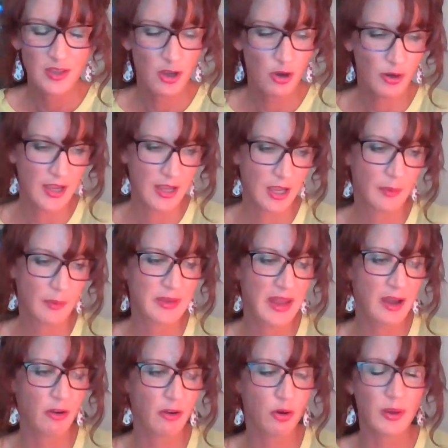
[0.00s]
Okay, I'm
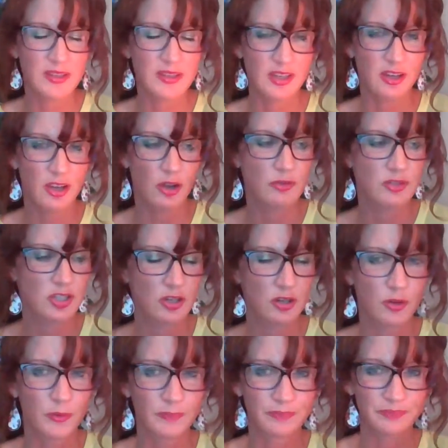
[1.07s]
now going to go
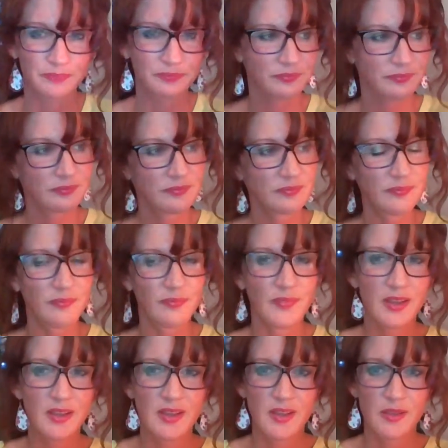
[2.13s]
to
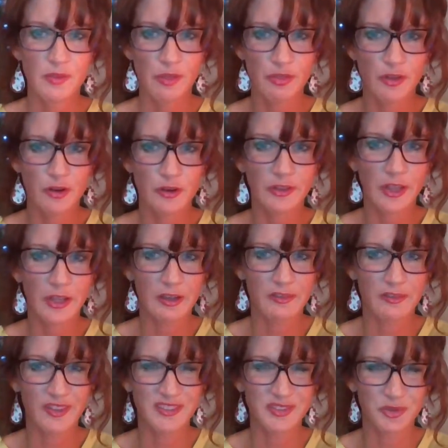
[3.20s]
the third leg of
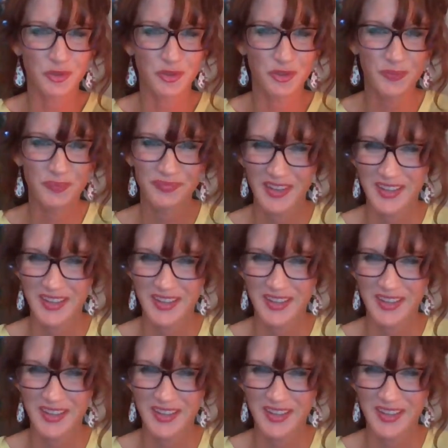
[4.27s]
the stool.